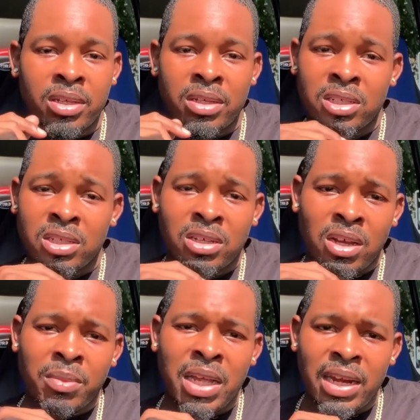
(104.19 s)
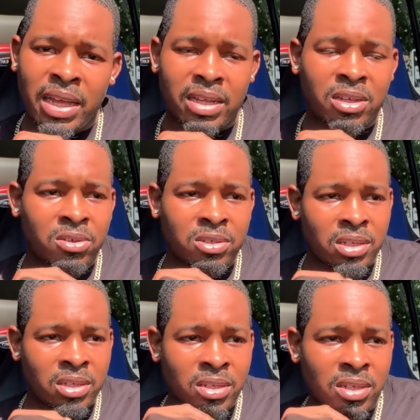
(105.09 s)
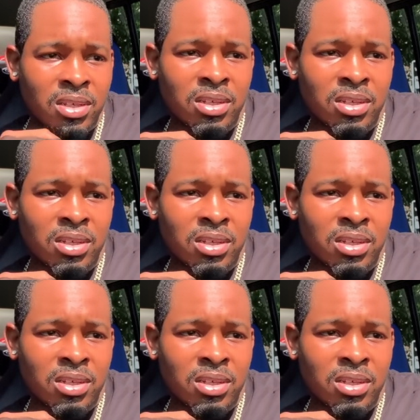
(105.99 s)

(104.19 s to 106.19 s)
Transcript: And it's gonna be lit, you know what I'm saying?